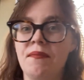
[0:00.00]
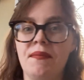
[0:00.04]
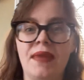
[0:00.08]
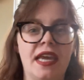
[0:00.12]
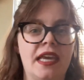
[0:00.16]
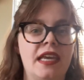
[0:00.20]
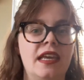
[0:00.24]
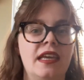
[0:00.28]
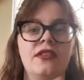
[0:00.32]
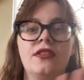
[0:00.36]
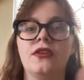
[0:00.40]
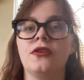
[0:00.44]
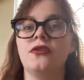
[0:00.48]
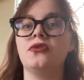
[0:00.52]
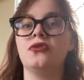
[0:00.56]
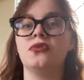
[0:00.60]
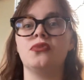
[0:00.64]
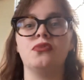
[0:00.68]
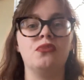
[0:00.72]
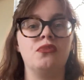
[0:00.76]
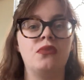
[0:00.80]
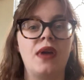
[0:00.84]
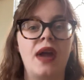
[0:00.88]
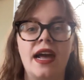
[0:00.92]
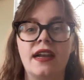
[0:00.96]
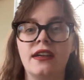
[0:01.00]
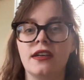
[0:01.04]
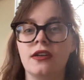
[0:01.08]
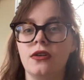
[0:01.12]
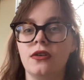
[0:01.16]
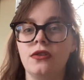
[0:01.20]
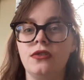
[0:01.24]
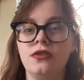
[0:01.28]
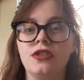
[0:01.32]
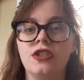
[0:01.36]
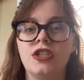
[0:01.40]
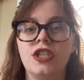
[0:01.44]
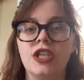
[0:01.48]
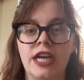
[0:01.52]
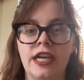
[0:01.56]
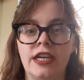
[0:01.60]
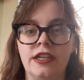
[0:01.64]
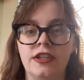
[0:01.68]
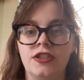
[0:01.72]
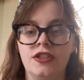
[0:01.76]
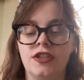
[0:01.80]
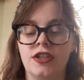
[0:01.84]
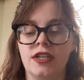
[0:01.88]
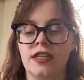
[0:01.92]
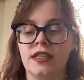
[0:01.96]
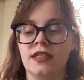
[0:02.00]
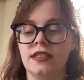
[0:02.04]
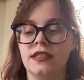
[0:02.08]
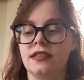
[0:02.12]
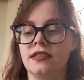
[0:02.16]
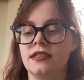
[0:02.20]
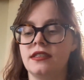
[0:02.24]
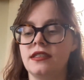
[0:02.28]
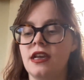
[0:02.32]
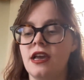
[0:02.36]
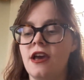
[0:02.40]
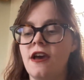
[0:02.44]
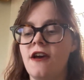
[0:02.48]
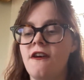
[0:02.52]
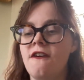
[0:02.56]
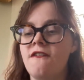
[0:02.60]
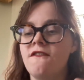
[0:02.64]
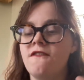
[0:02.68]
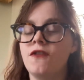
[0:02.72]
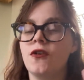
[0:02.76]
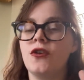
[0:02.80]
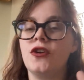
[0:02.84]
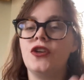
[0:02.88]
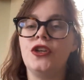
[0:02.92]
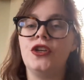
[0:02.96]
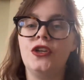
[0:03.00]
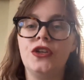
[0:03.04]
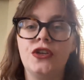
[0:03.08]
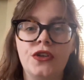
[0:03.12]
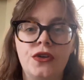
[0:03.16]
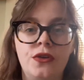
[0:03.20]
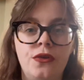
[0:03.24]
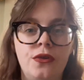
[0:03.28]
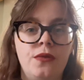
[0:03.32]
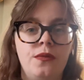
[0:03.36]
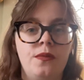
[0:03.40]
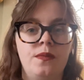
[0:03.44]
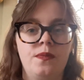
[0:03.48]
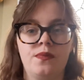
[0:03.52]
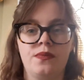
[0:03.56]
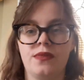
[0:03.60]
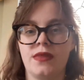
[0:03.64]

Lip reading: making those radical changes for you.